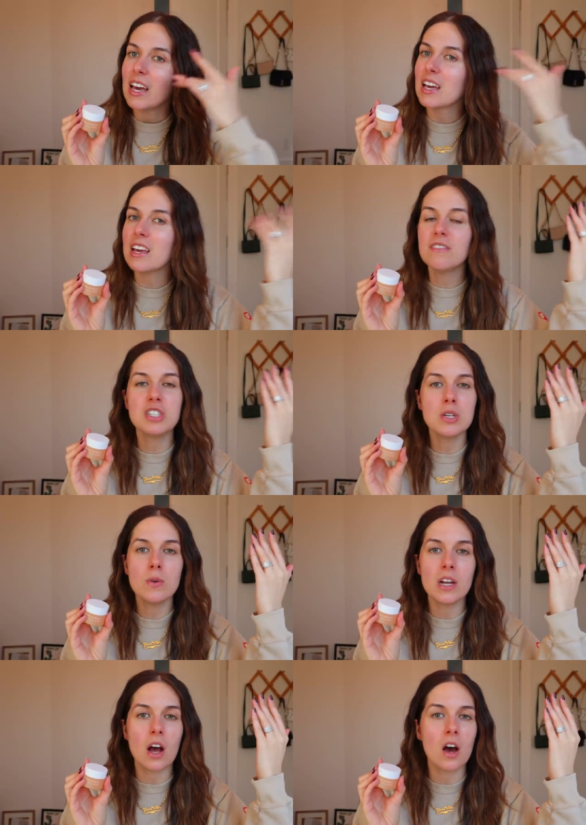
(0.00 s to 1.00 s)
it gives you
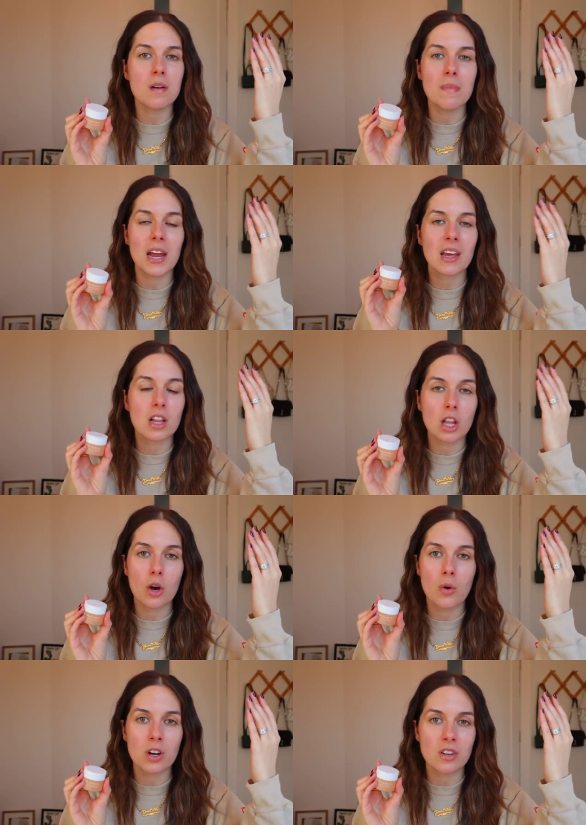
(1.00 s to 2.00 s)
an automatic
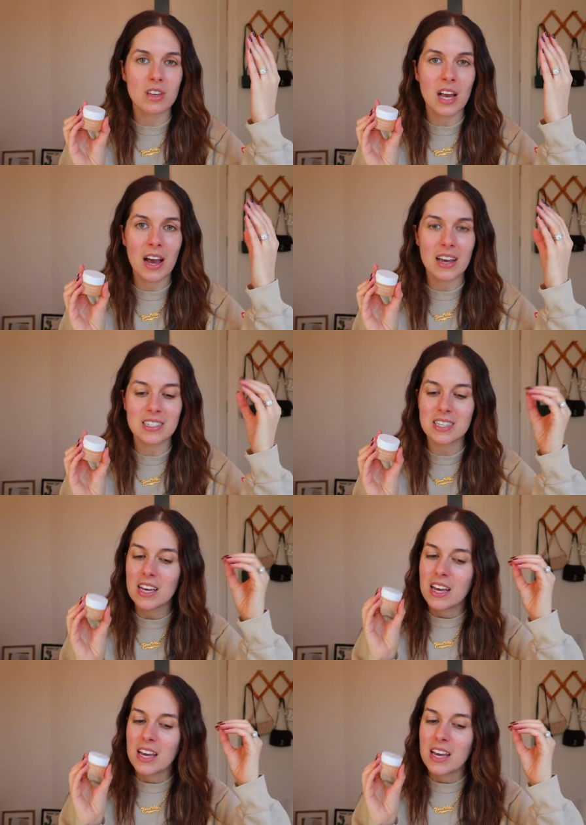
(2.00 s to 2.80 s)
glow under the eyes.